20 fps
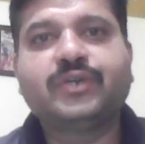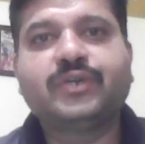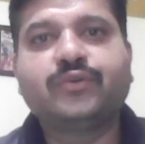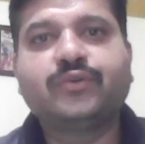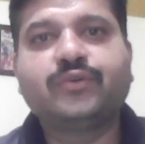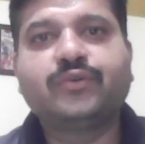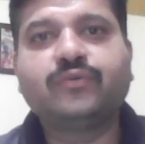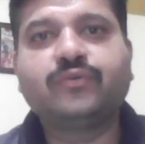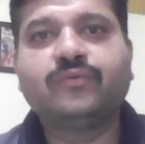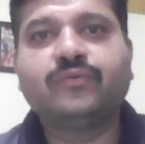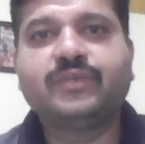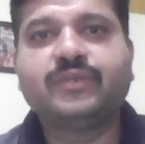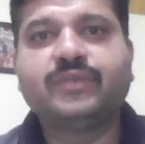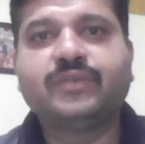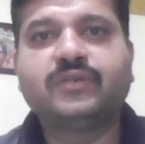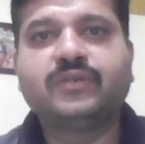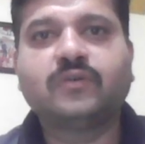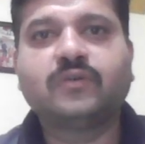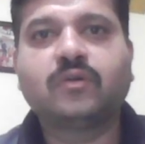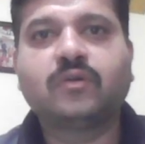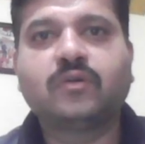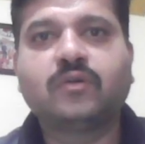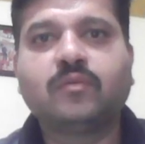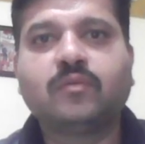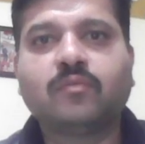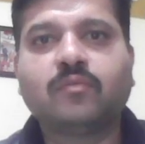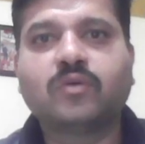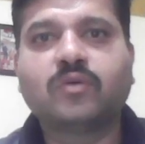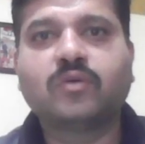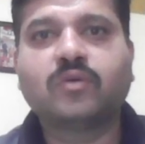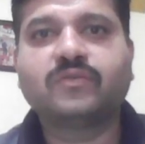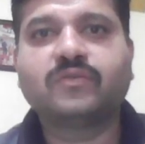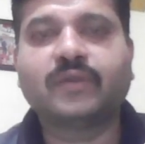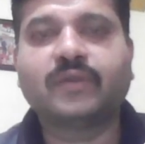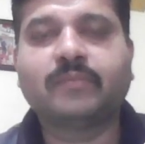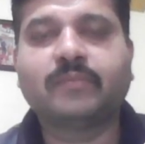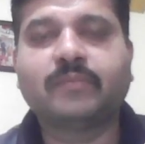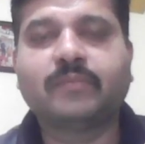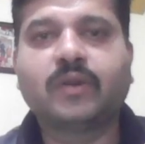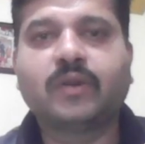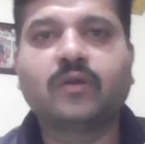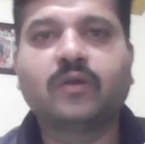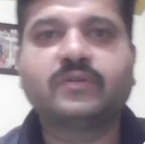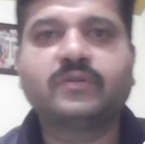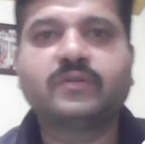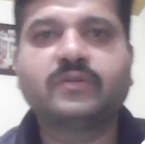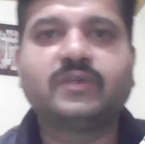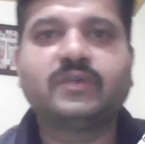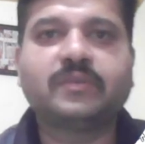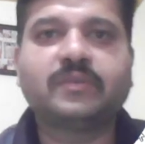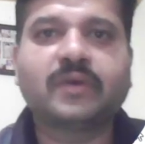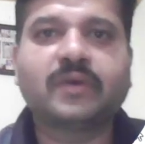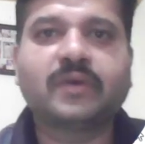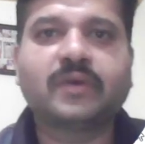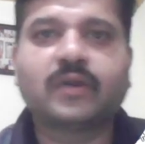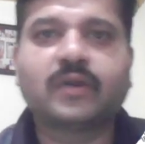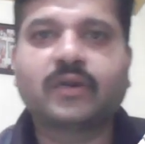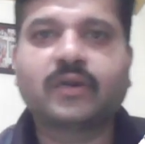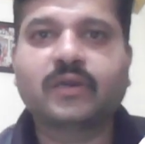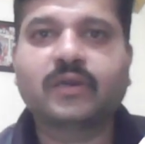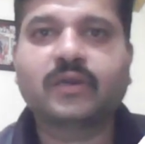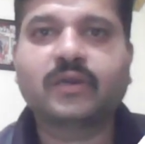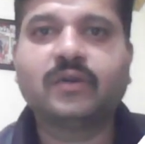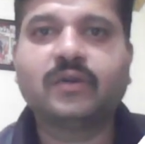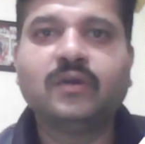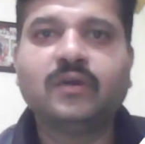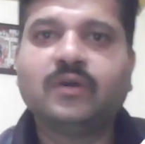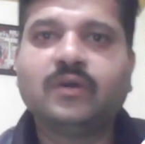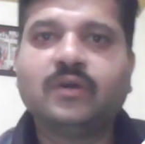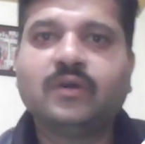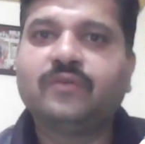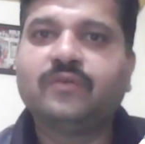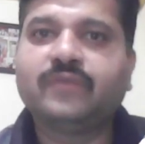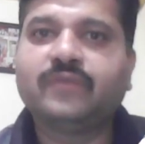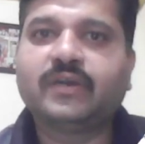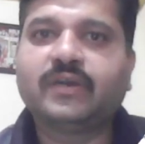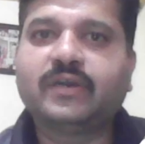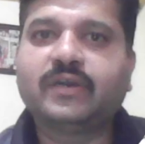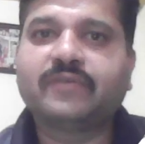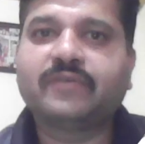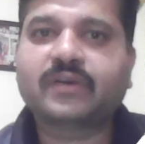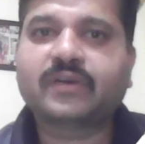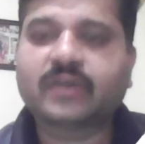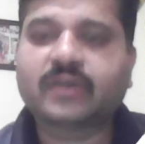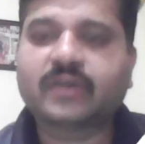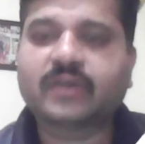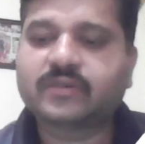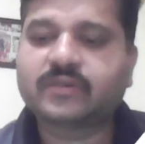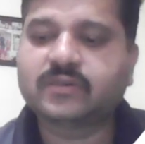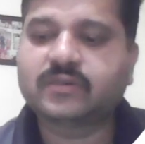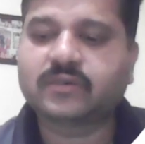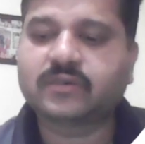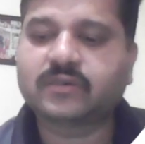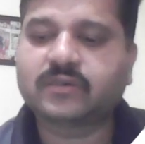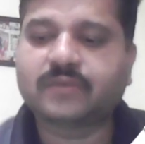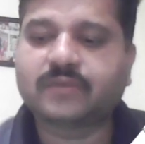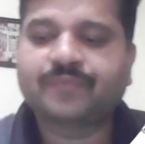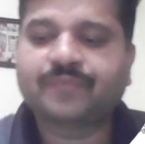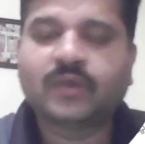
2, which is on MOSFET, metal oxide semiconductor field effect transistor.